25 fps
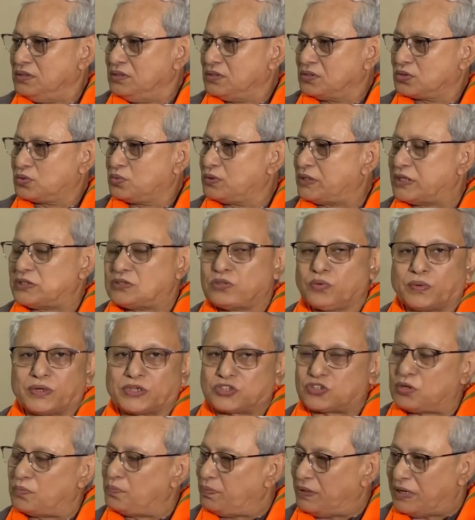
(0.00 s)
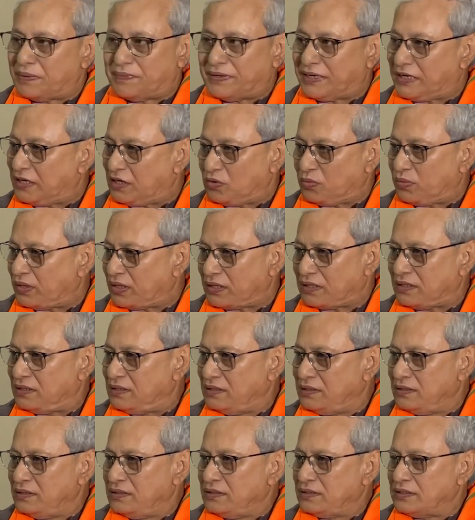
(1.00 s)
So there's no question of blaming anyone.
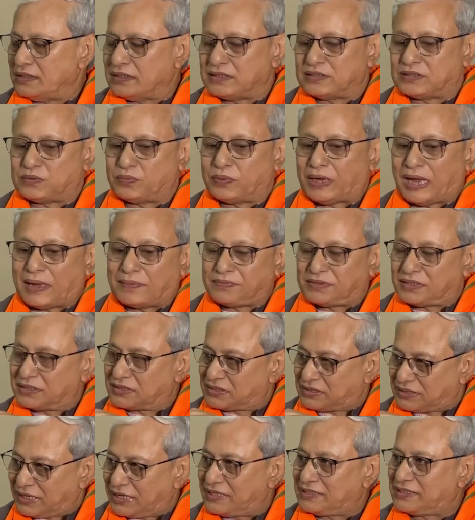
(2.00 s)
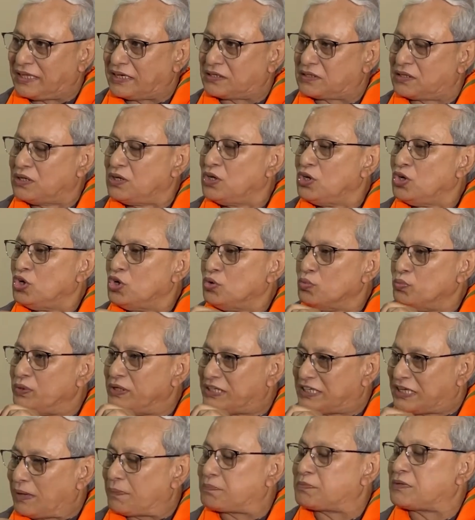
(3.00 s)
I'm just saying that we
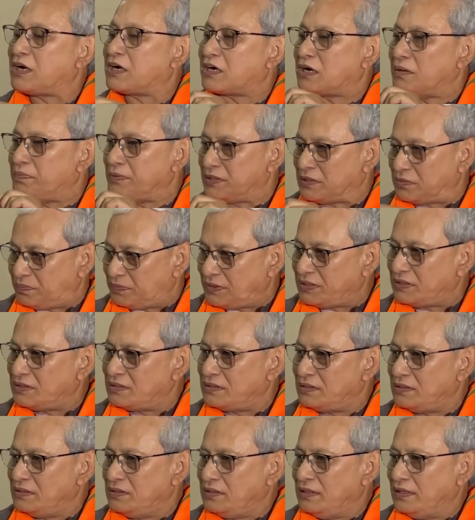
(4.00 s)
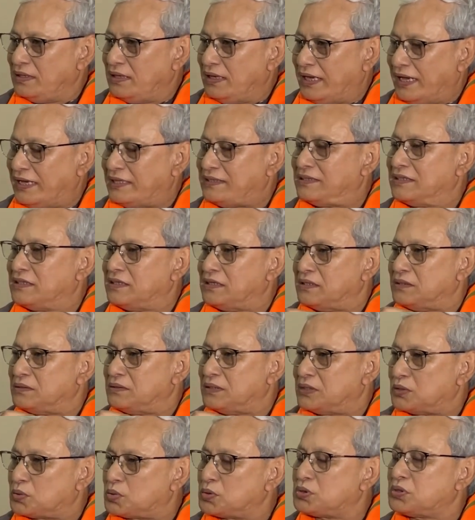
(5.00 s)
kept our commitment, and
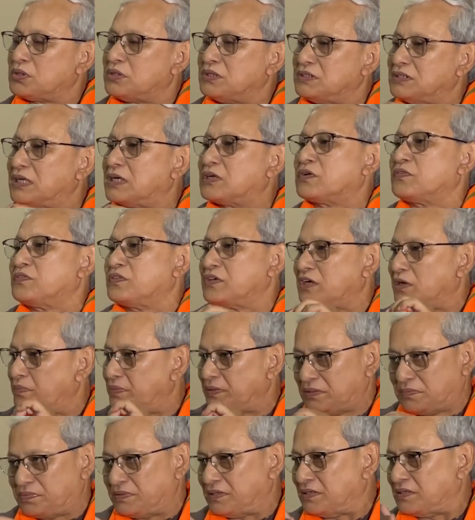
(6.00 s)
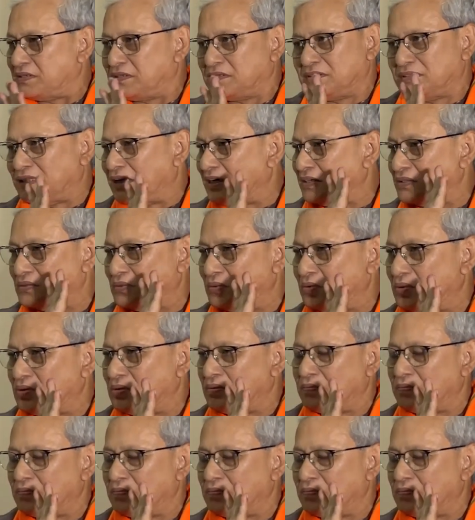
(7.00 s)
this was the result of the commitment. That is all.